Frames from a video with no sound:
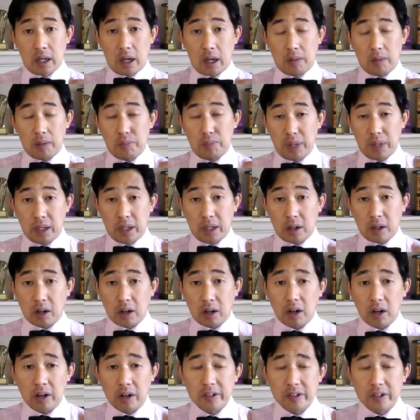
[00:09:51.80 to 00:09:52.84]

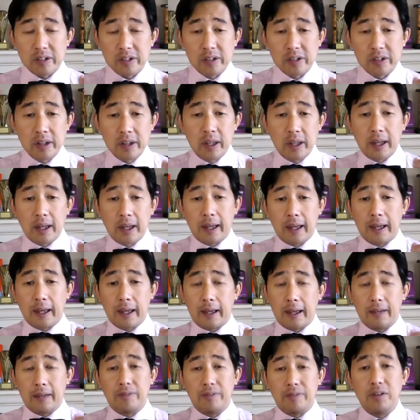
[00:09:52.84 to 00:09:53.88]
because
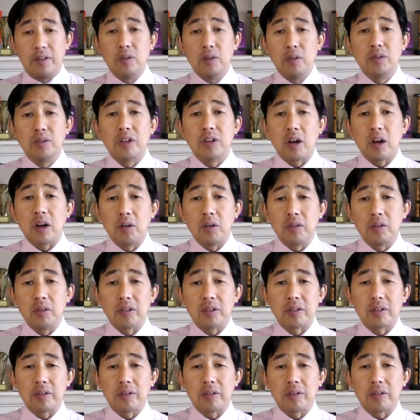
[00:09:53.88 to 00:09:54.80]
if you don't,